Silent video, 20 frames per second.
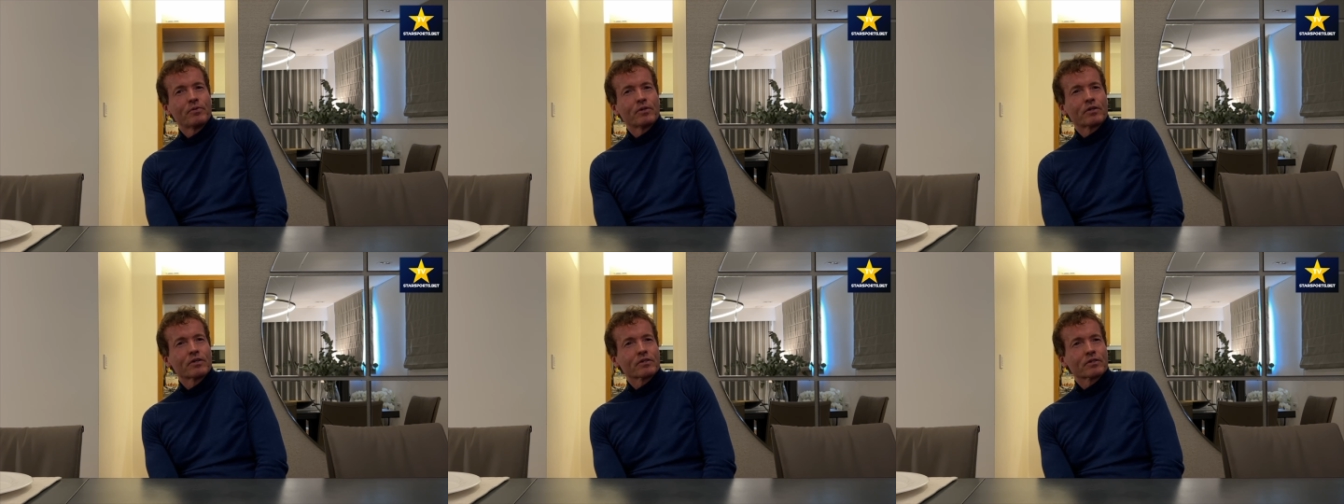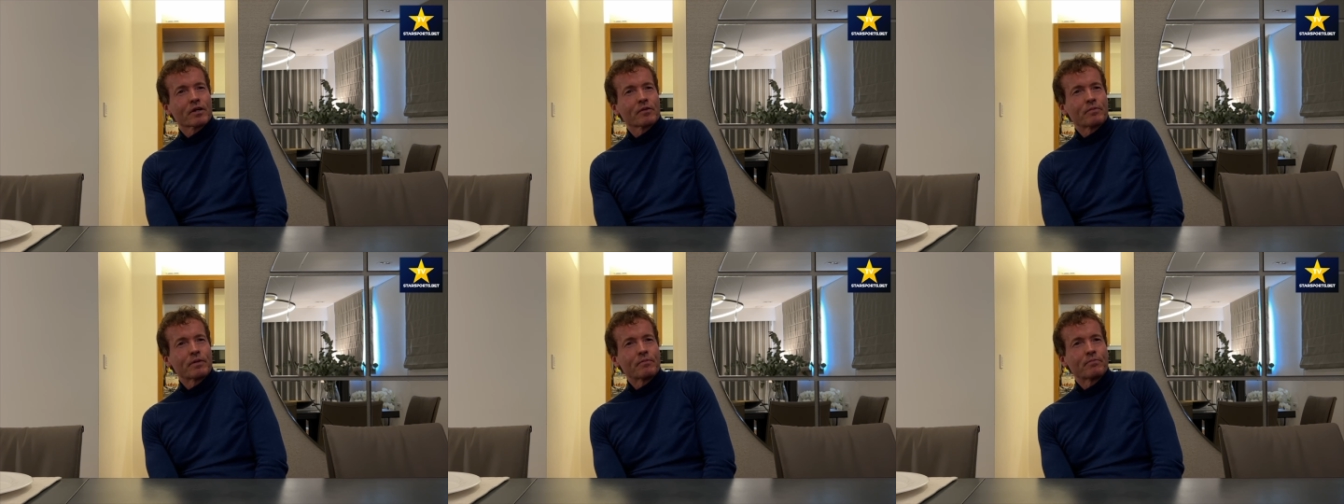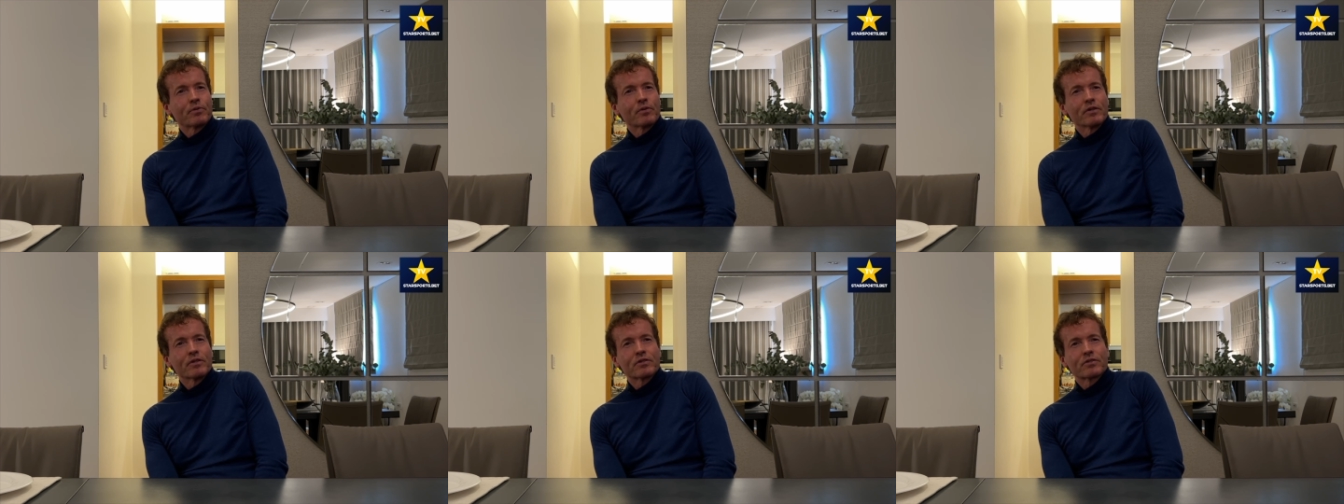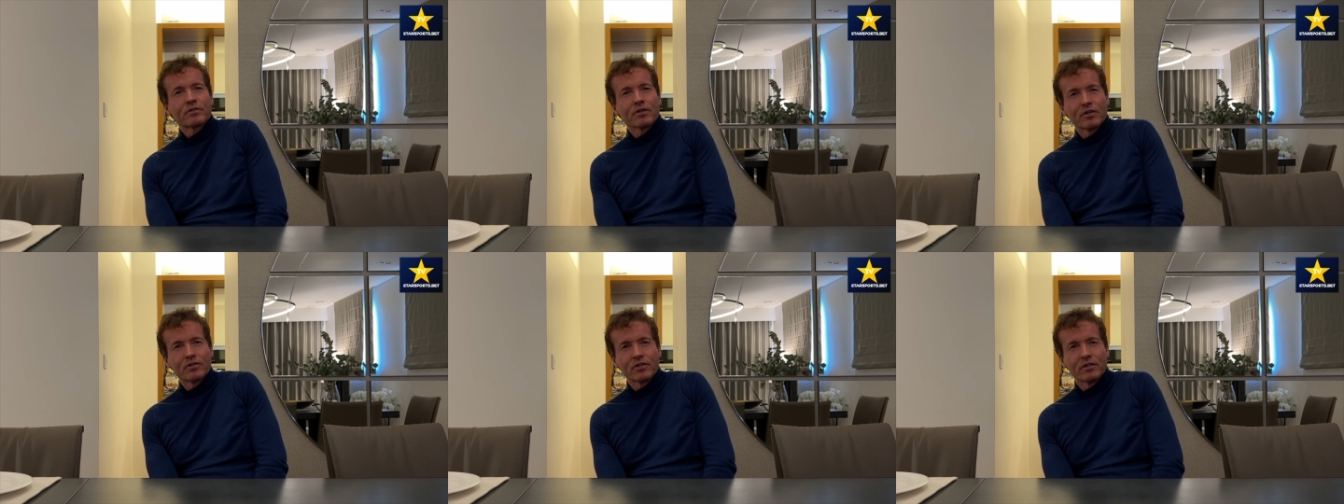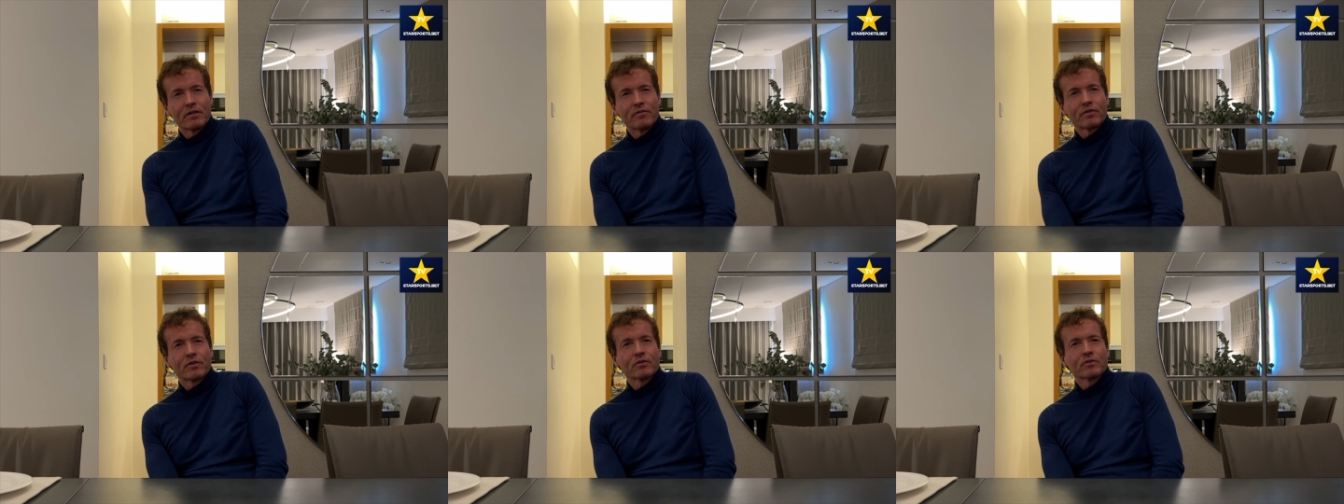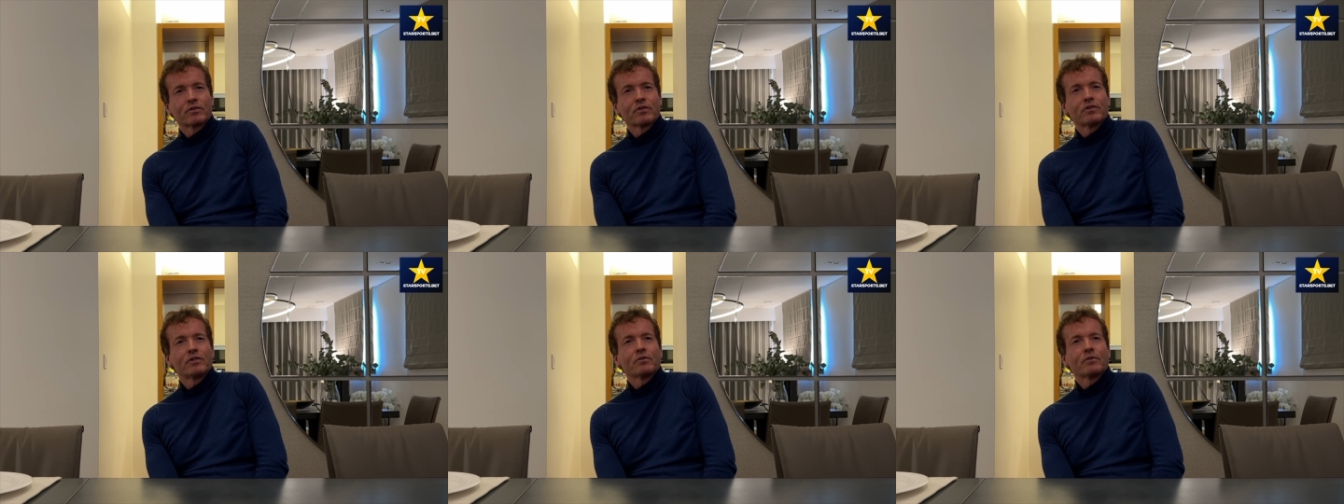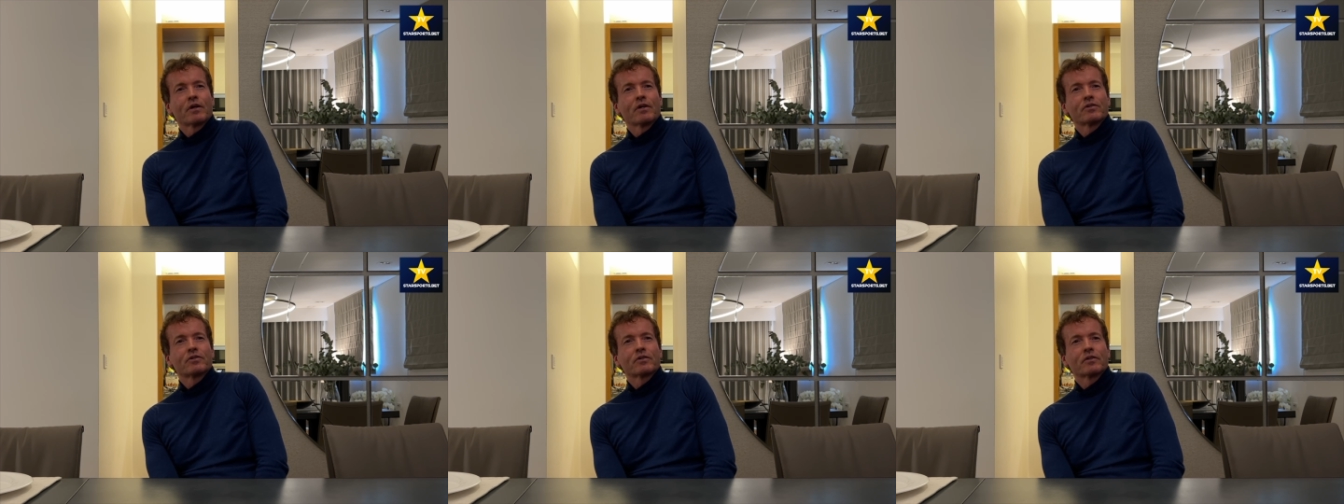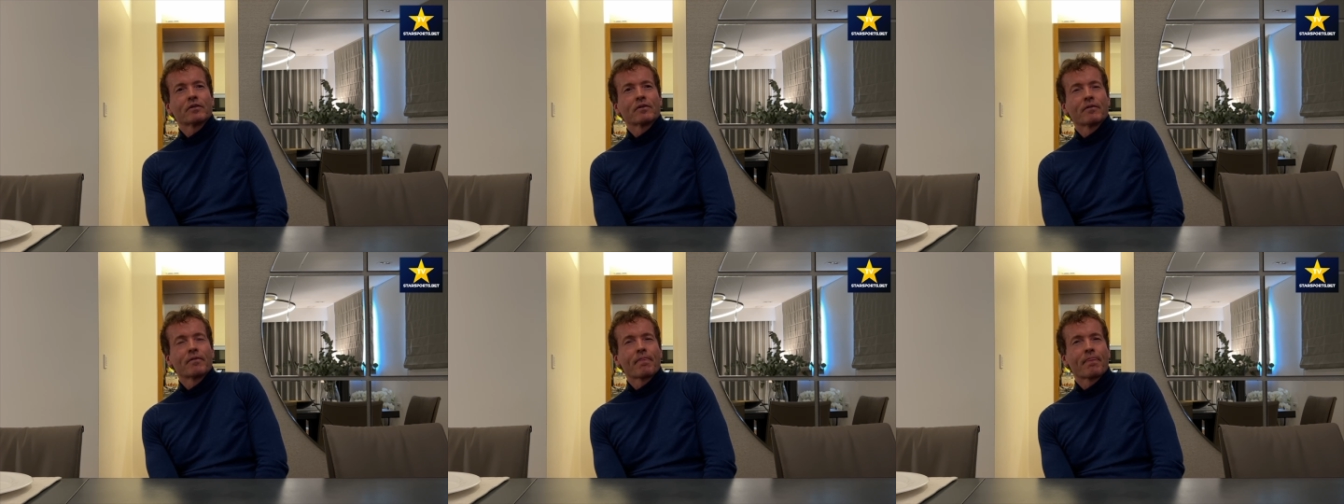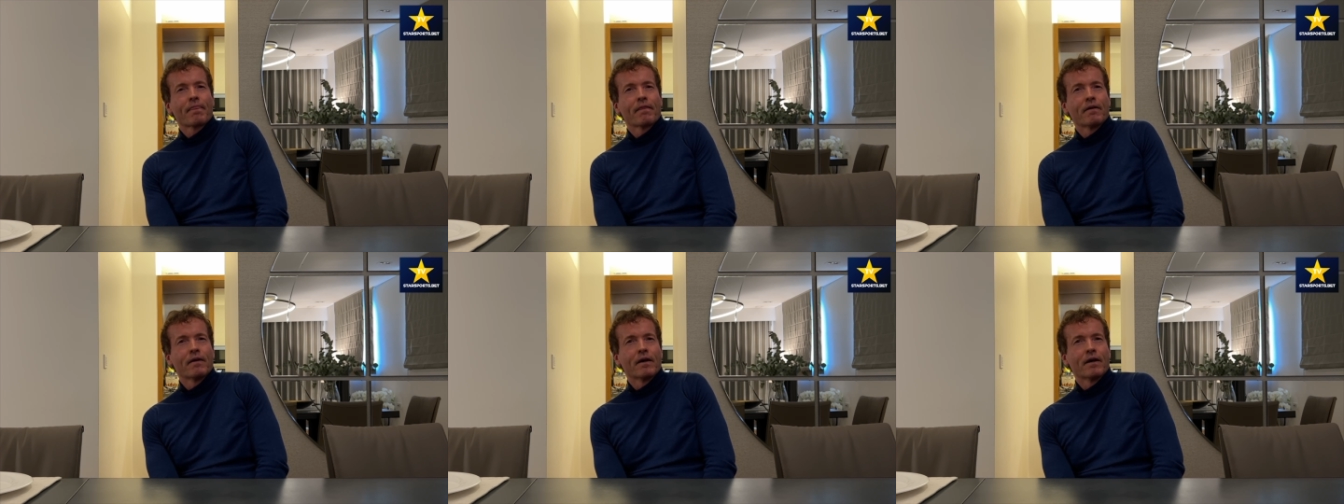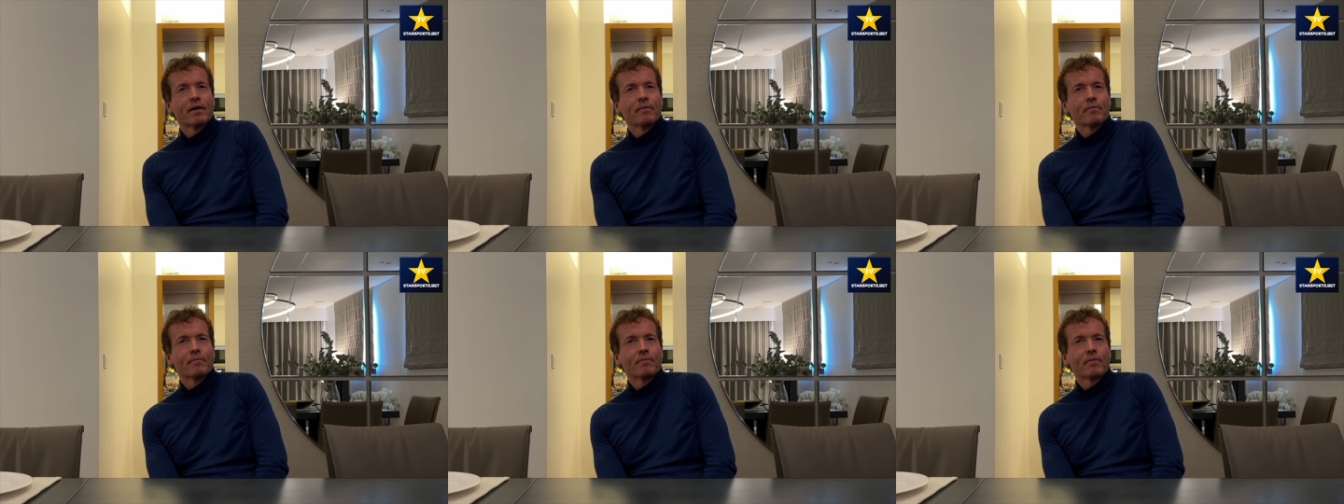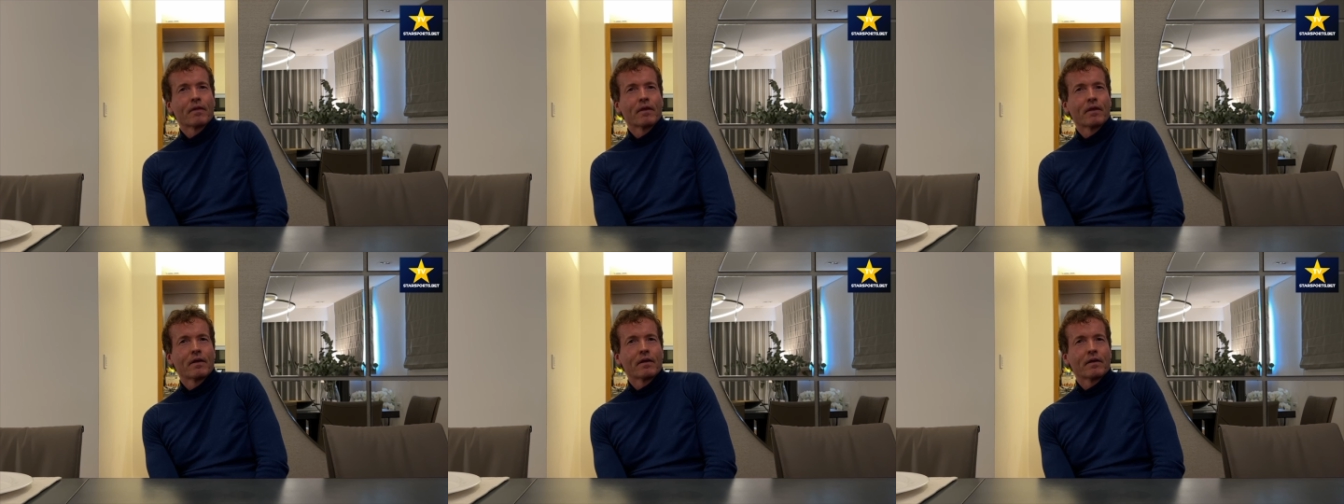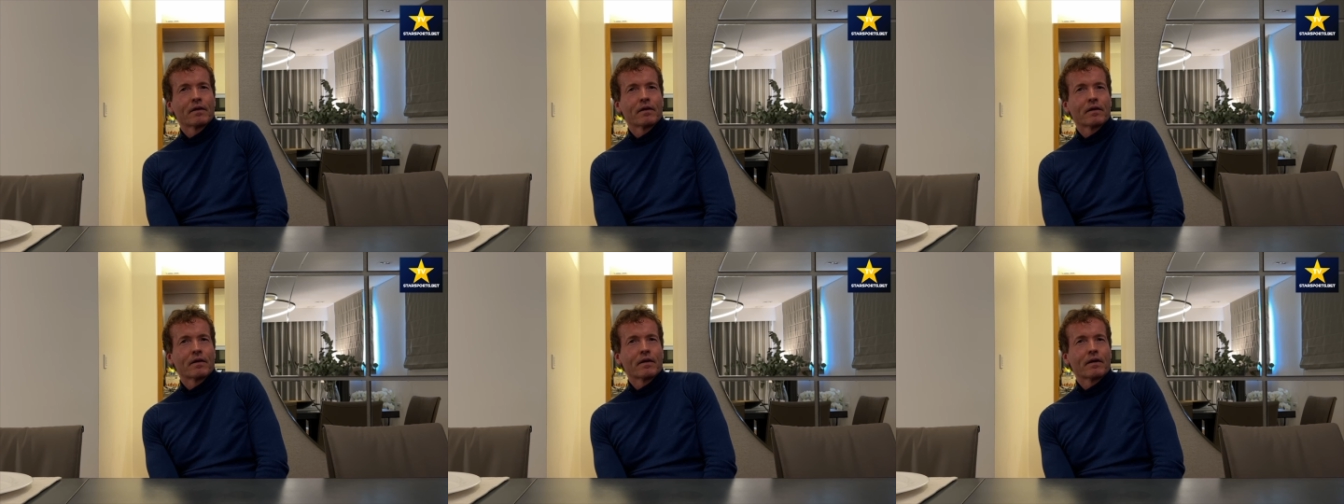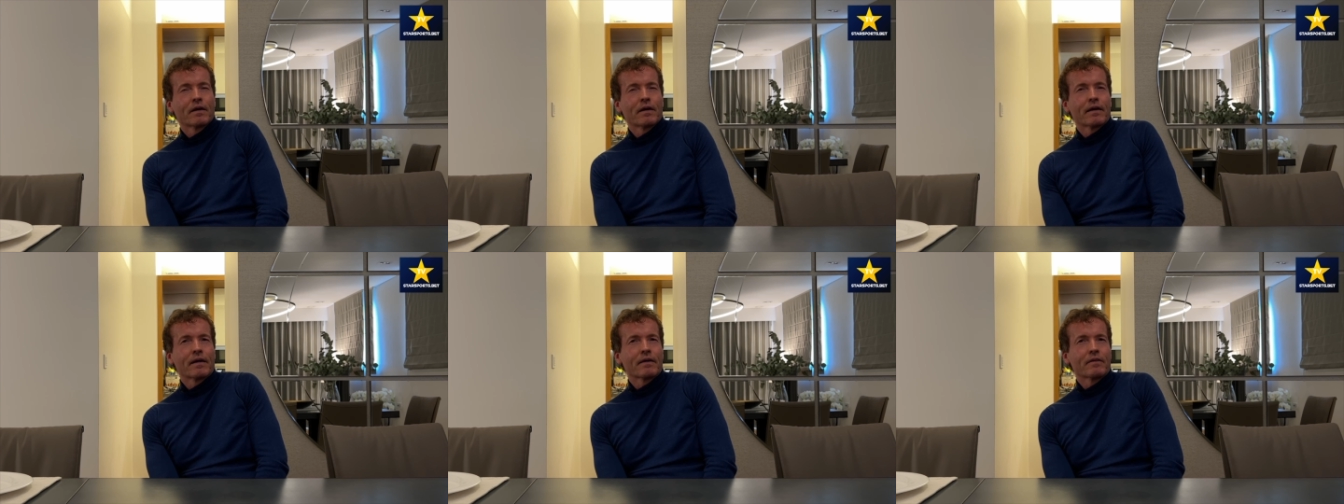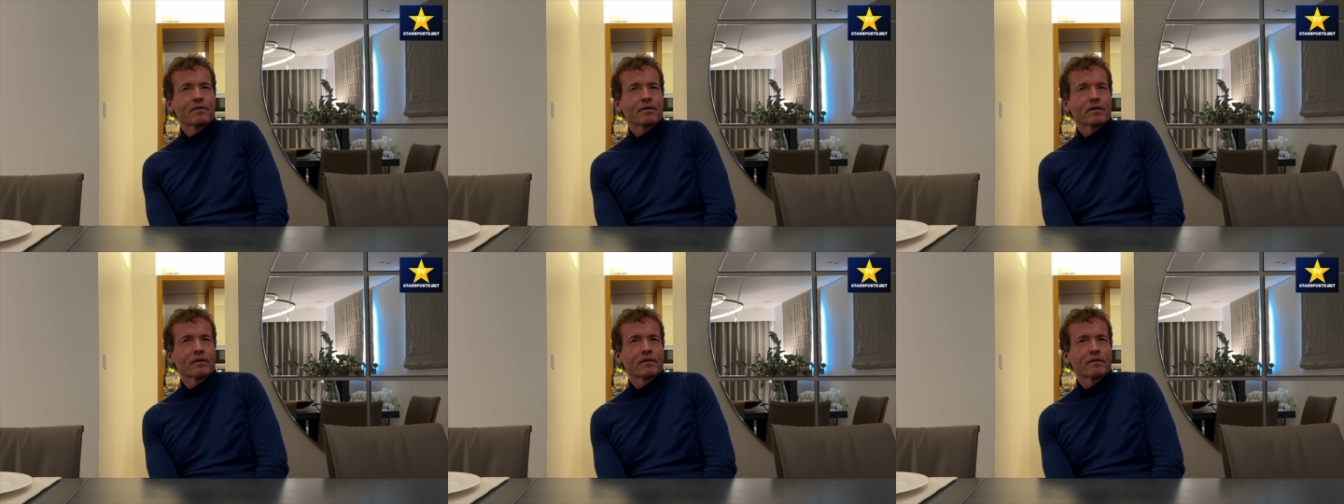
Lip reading: I'd been put in such a difficult situation. that